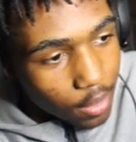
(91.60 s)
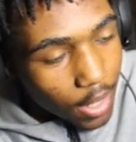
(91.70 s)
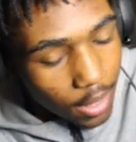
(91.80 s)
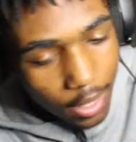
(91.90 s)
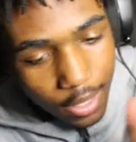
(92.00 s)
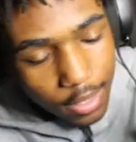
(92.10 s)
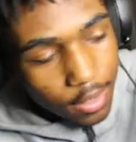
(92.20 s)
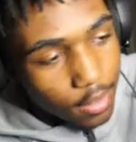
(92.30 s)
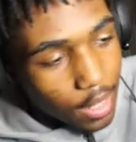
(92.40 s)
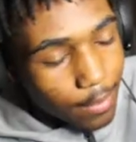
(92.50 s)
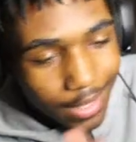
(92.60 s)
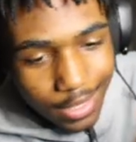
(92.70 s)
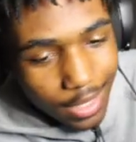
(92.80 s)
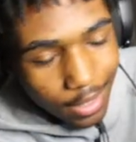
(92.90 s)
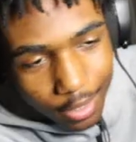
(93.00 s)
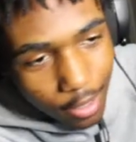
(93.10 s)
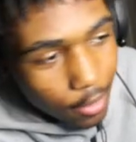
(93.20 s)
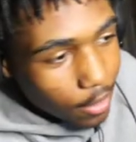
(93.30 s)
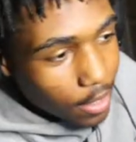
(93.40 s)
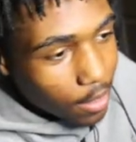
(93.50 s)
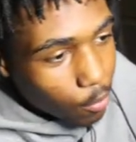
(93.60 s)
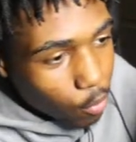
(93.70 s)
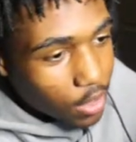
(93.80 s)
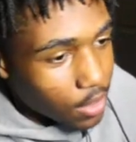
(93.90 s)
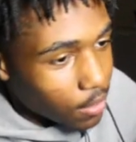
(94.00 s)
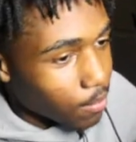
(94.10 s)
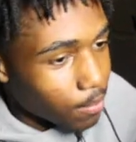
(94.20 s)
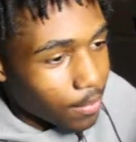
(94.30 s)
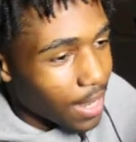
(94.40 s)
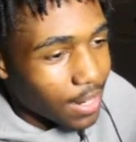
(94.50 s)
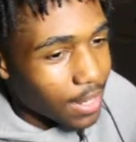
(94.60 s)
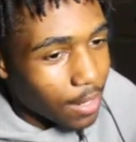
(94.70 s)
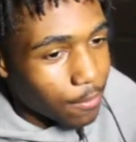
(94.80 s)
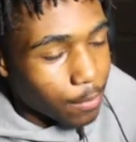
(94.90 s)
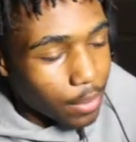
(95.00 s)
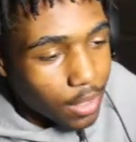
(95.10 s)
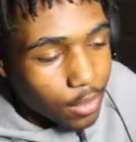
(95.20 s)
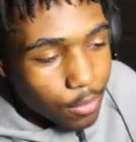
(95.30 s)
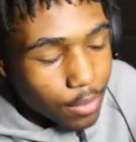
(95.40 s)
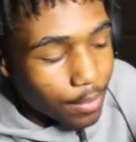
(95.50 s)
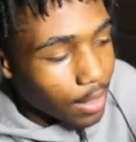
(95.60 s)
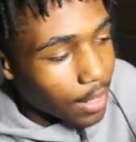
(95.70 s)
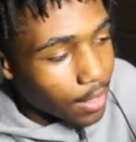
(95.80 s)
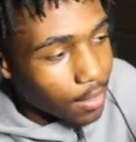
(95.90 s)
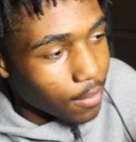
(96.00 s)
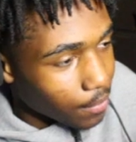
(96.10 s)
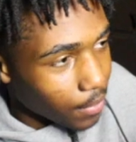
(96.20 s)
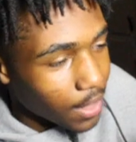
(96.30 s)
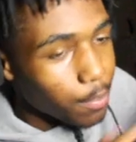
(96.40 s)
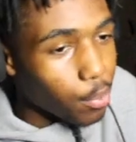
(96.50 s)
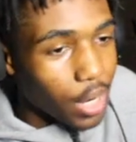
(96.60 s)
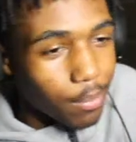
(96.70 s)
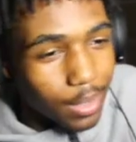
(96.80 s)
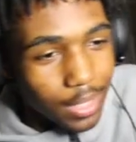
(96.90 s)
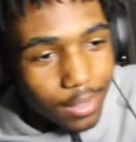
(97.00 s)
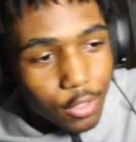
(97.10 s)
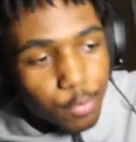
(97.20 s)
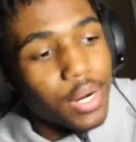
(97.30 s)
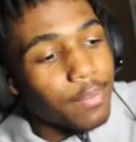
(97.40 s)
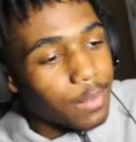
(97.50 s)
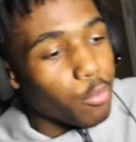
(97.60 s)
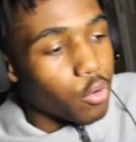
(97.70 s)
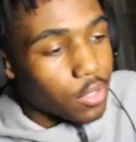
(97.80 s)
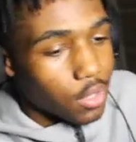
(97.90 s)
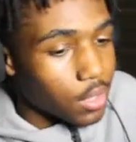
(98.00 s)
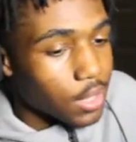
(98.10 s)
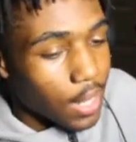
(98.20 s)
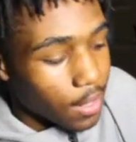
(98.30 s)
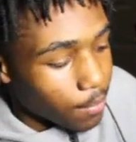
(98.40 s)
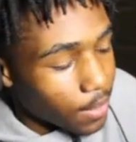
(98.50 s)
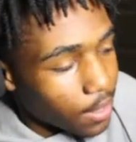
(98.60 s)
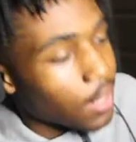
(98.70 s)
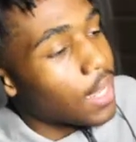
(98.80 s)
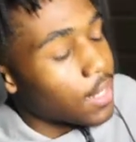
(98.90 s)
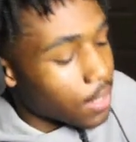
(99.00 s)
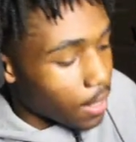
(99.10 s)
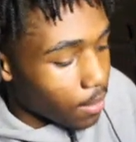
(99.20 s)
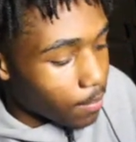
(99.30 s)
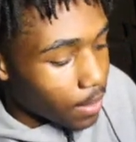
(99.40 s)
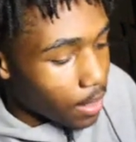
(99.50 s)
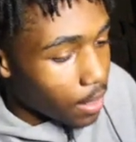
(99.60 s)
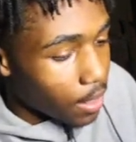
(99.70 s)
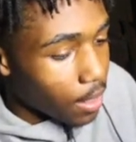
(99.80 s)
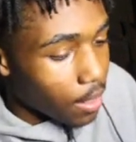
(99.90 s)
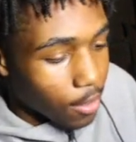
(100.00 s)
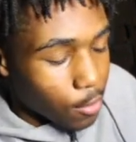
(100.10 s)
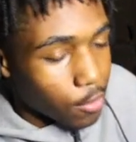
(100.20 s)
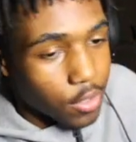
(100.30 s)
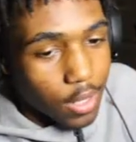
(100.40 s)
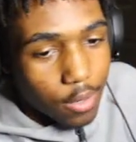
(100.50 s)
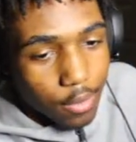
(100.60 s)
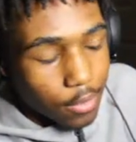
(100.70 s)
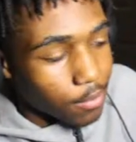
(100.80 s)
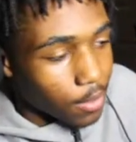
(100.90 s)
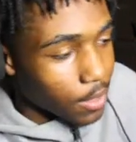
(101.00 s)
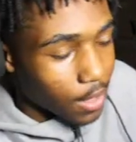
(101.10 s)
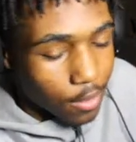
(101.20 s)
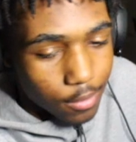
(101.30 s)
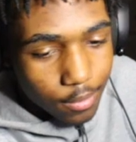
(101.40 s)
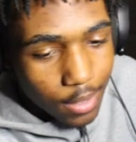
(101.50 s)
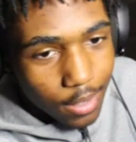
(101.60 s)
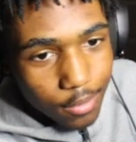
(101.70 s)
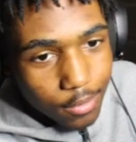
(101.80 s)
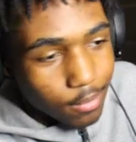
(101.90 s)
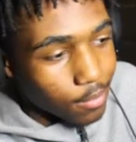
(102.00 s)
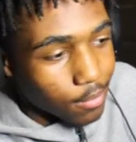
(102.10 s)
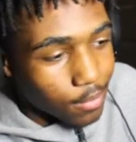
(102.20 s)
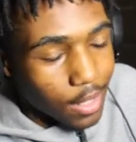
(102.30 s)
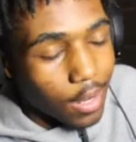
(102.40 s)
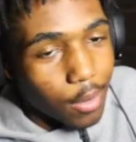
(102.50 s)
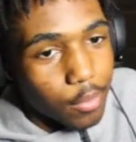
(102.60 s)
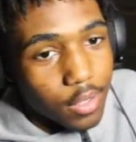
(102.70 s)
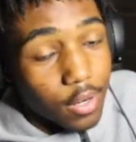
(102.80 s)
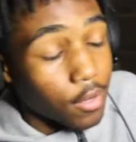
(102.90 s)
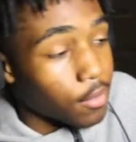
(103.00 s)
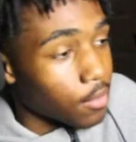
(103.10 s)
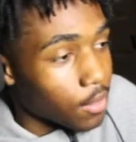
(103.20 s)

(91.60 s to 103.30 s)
And like I'm not saying that the other game wasn't had any effort put into it, but like he probably there's probably more to this game than the last game. Of course I don't know, cause I don't I don't I, I wouldn't know.